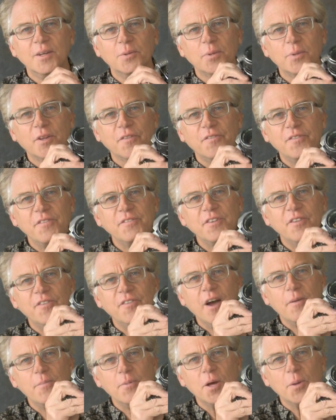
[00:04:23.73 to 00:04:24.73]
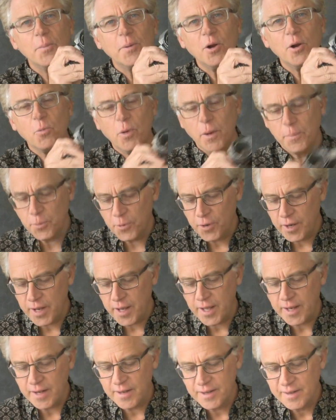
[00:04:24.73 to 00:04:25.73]
with the 55 millimeter
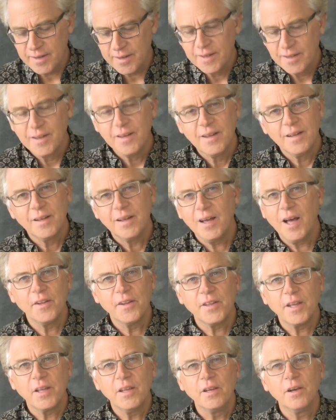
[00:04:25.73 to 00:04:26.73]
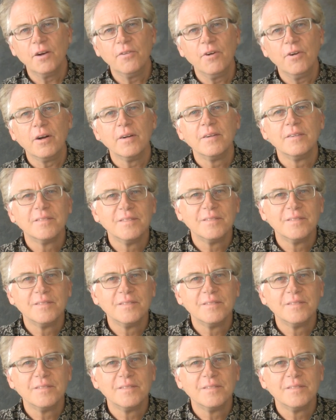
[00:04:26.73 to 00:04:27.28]
1.8. I don't think you can go wrong.